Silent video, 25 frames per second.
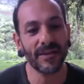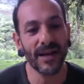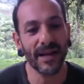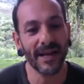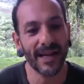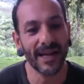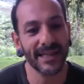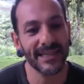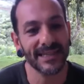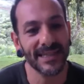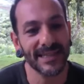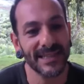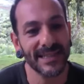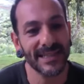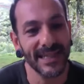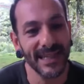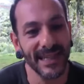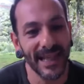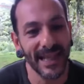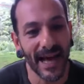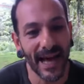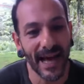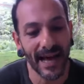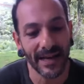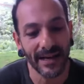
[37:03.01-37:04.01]
I get to see
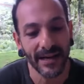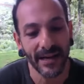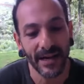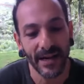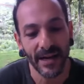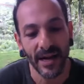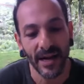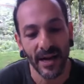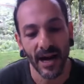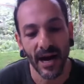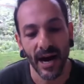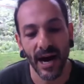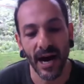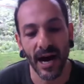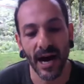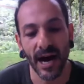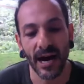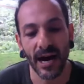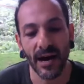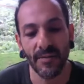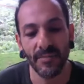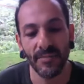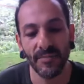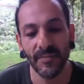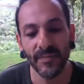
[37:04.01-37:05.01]
that.
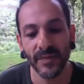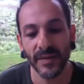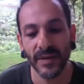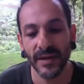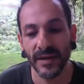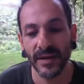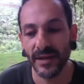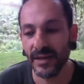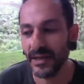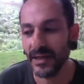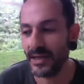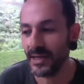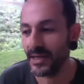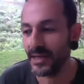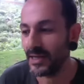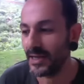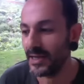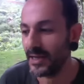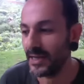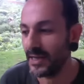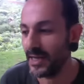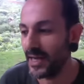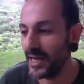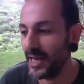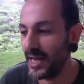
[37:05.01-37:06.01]
And
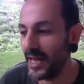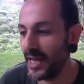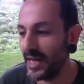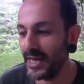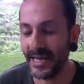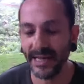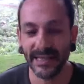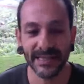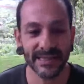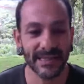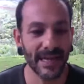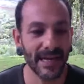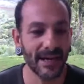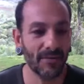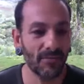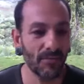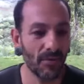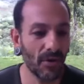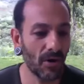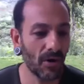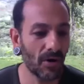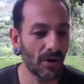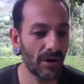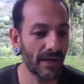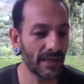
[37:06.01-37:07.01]
it's like,
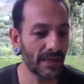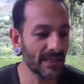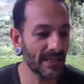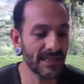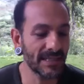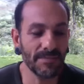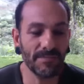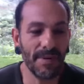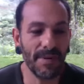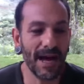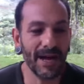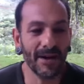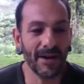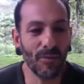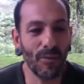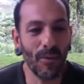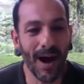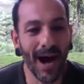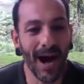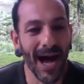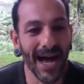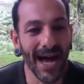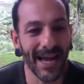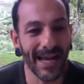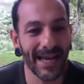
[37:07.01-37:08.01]
well, it doesn't matter
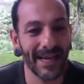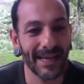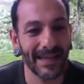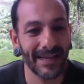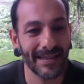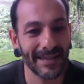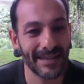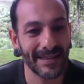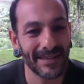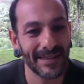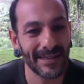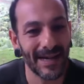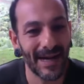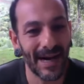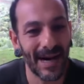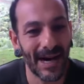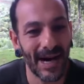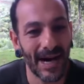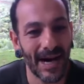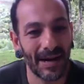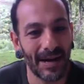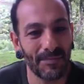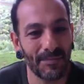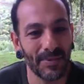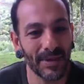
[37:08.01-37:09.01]
why,
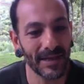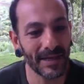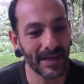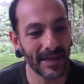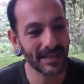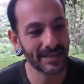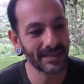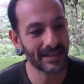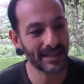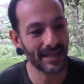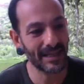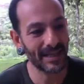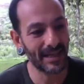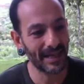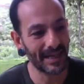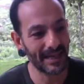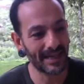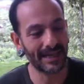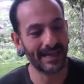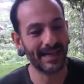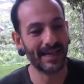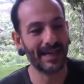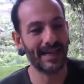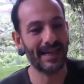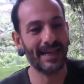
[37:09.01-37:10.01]
because
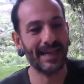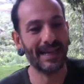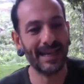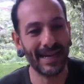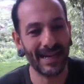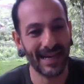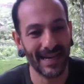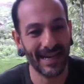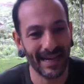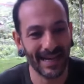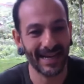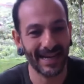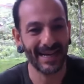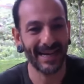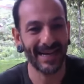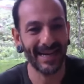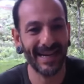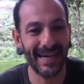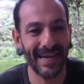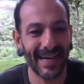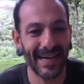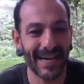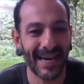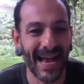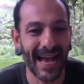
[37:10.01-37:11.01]

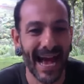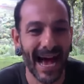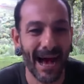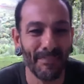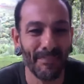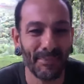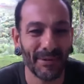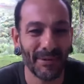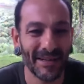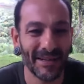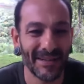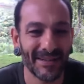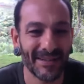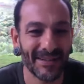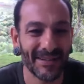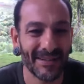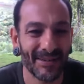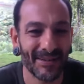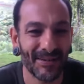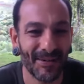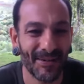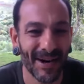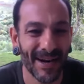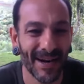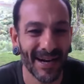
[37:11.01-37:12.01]
it happened,
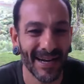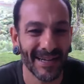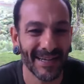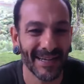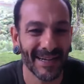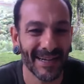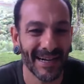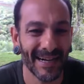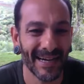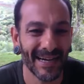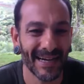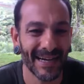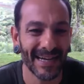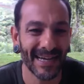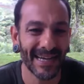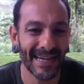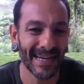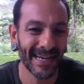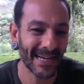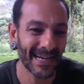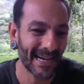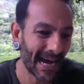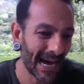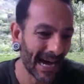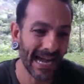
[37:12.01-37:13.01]
right? I
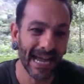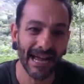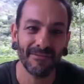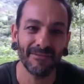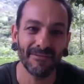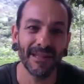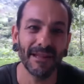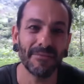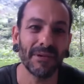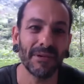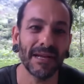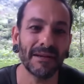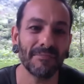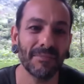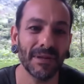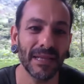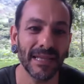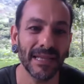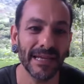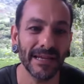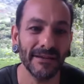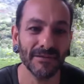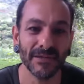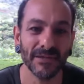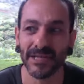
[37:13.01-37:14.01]
have limiting
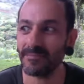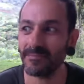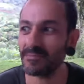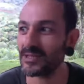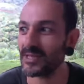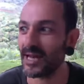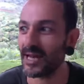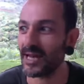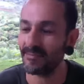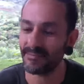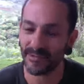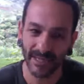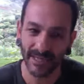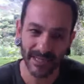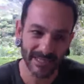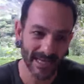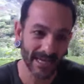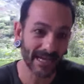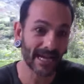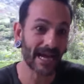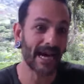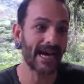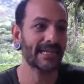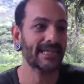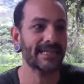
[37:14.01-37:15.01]
beliefs sometimes. It's
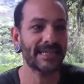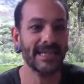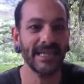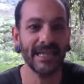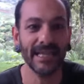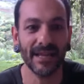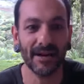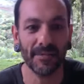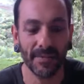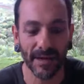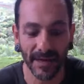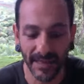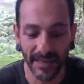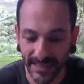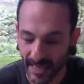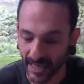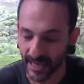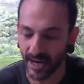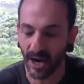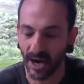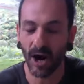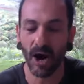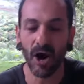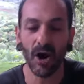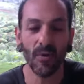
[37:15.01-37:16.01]
like I see them and it's
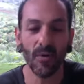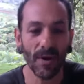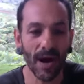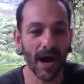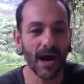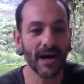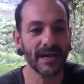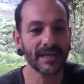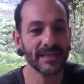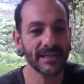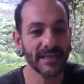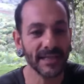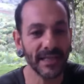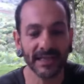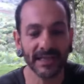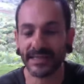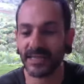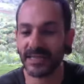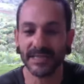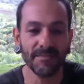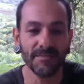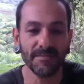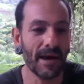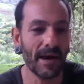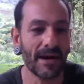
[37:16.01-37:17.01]
like, oh, wow, I see it.
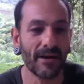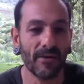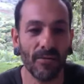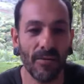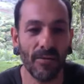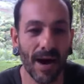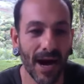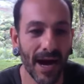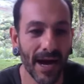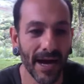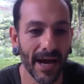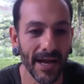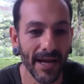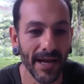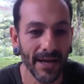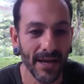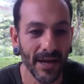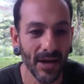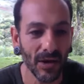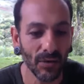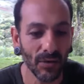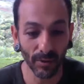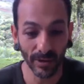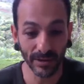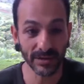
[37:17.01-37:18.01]
Doesn't matter why.
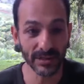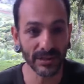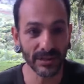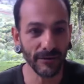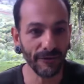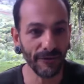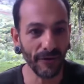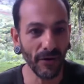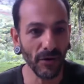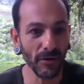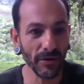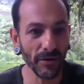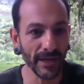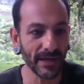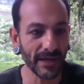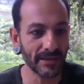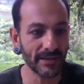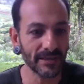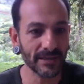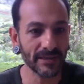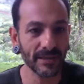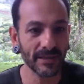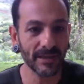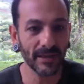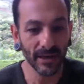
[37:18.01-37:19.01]
What's the
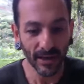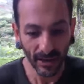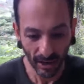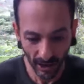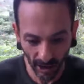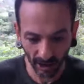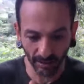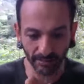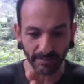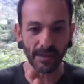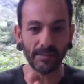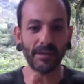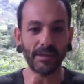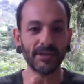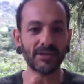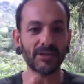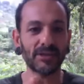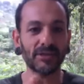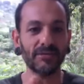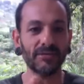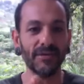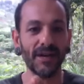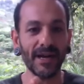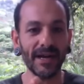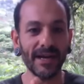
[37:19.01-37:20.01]
focus? Om Namah
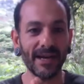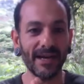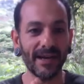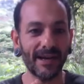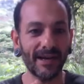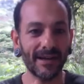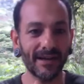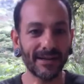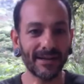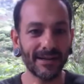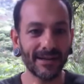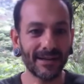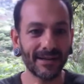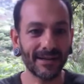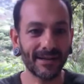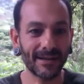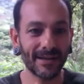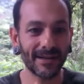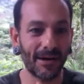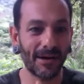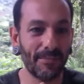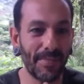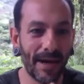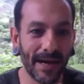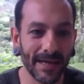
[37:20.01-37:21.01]
Shivaya.
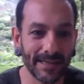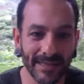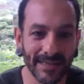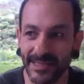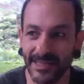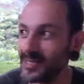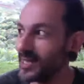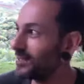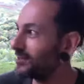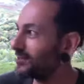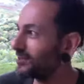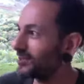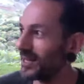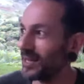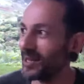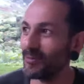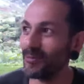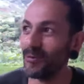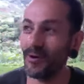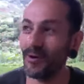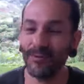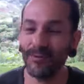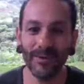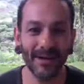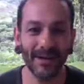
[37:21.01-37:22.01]
Come back to center. Like,
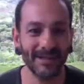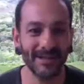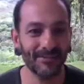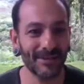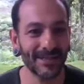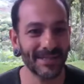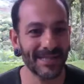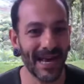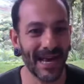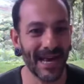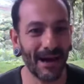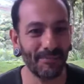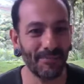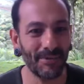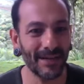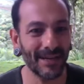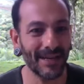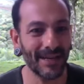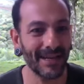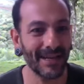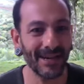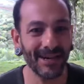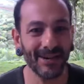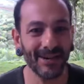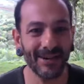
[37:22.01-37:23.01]
what's happening
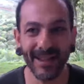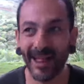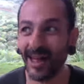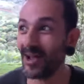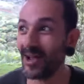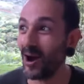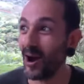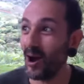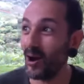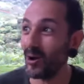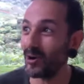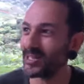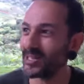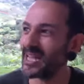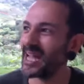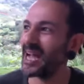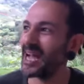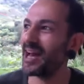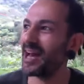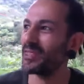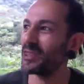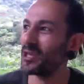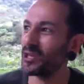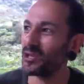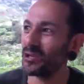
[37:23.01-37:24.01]
here? Like, oh,
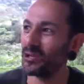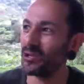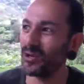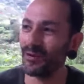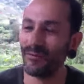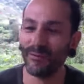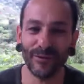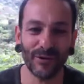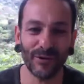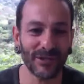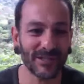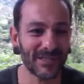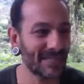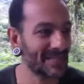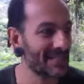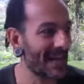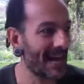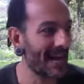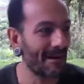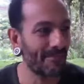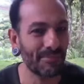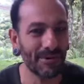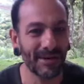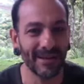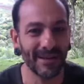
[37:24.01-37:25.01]
yeah, the universe is
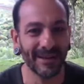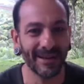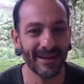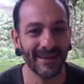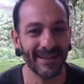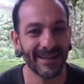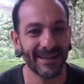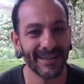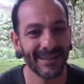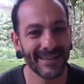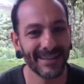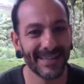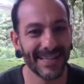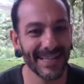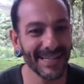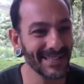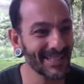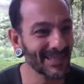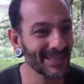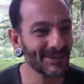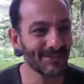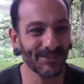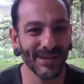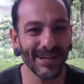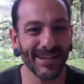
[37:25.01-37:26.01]
happening. This
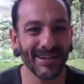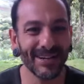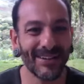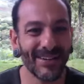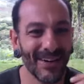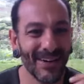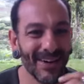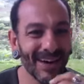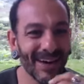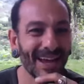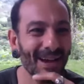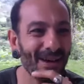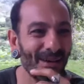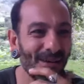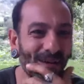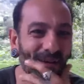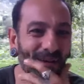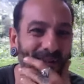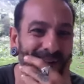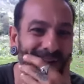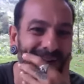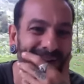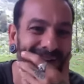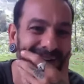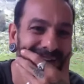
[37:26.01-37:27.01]
is real. Okay, cool.